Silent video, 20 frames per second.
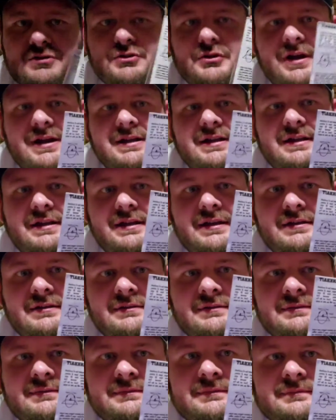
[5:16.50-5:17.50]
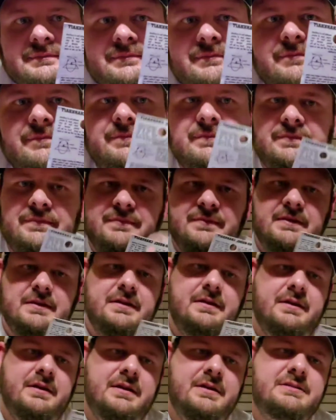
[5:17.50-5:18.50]
Strike King.
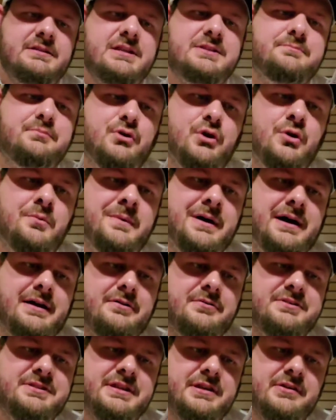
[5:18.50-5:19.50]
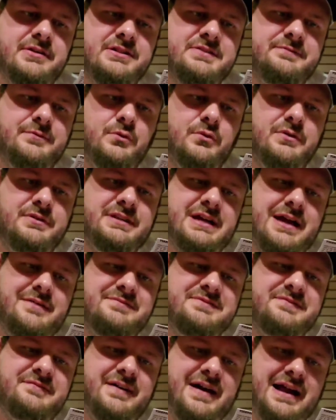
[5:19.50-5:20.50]
This Pro Model Series 4
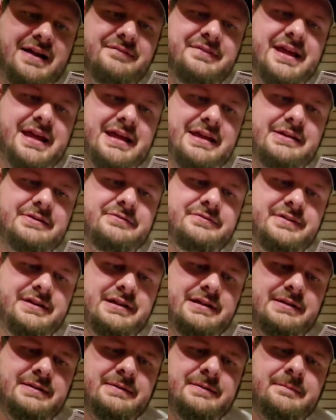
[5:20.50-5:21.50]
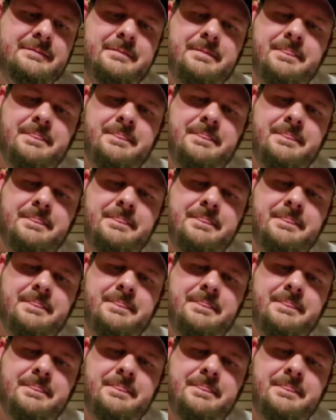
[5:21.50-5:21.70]
dives 5 to 8 feet.